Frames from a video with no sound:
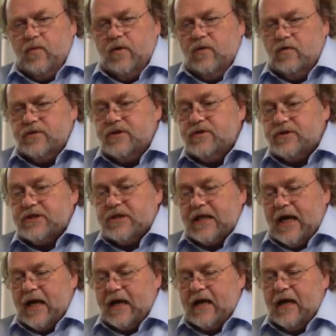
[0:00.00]
we're all used to
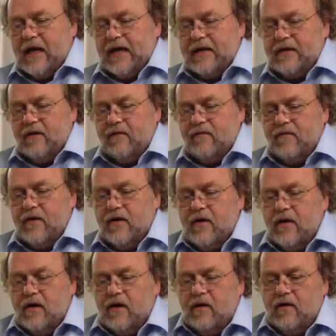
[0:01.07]
that kind of
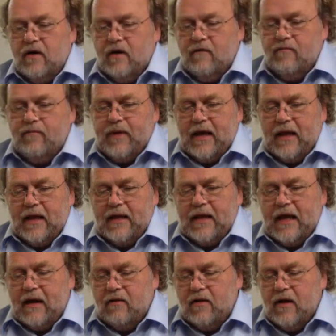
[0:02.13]
ballot
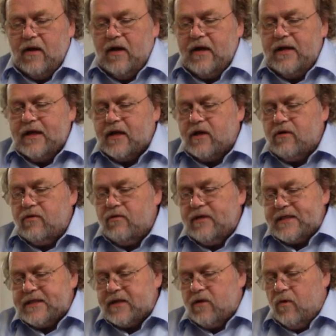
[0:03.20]
now. And a
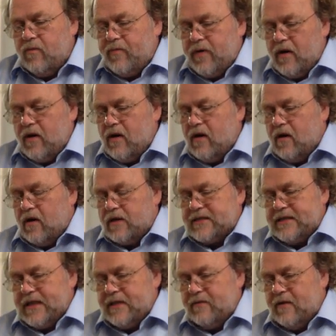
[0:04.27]
critical
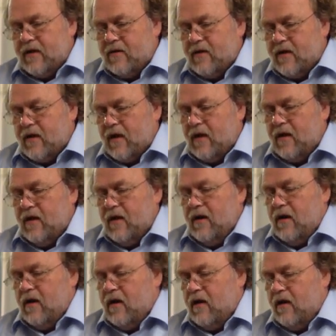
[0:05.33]
part in America
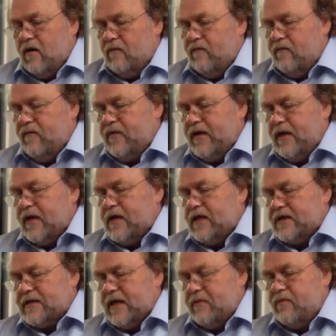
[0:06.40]
of the
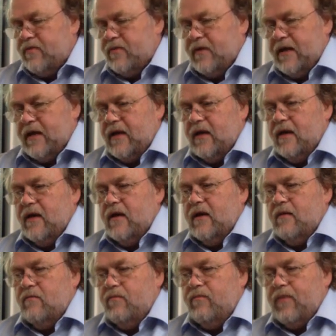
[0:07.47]
contemporary
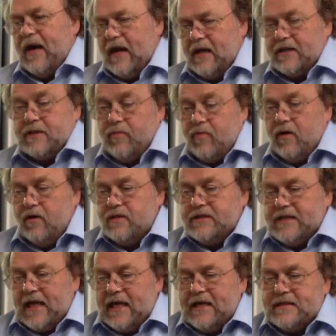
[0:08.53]
ballot
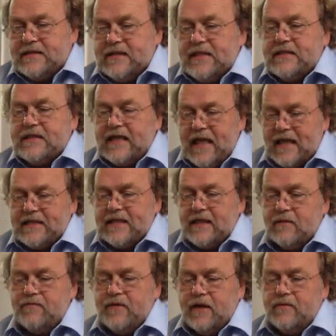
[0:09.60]
process is
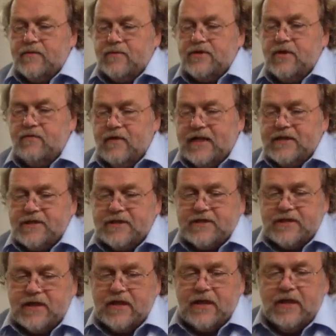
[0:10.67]
getting people to
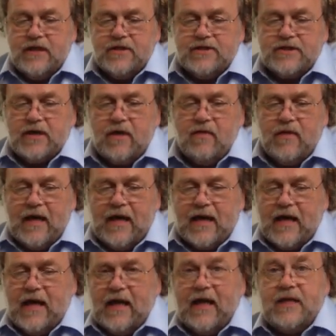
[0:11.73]
register so they
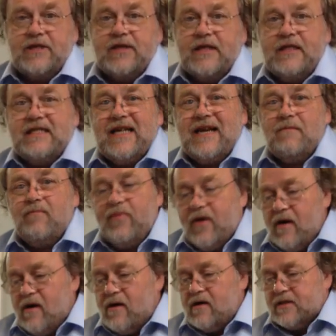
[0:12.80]
can actually take
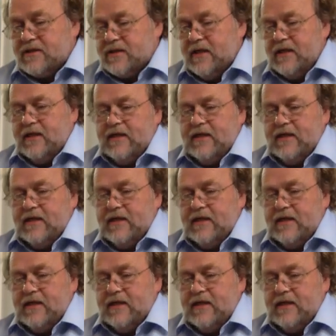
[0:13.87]
part